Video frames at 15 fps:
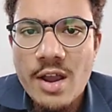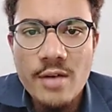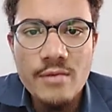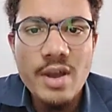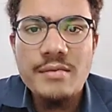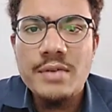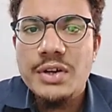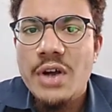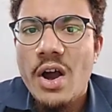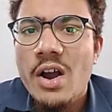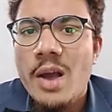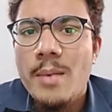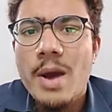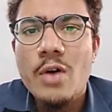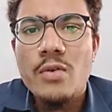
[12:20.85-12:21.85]
When we talk
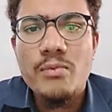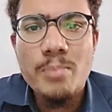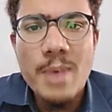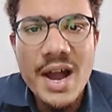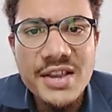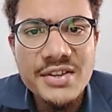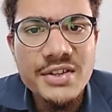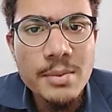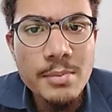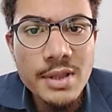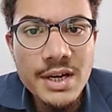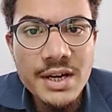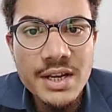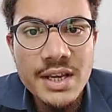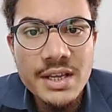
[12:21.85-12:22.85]
about past
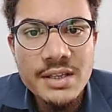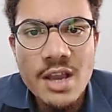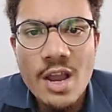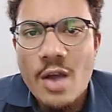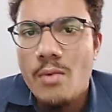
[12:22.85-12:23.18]
abilities,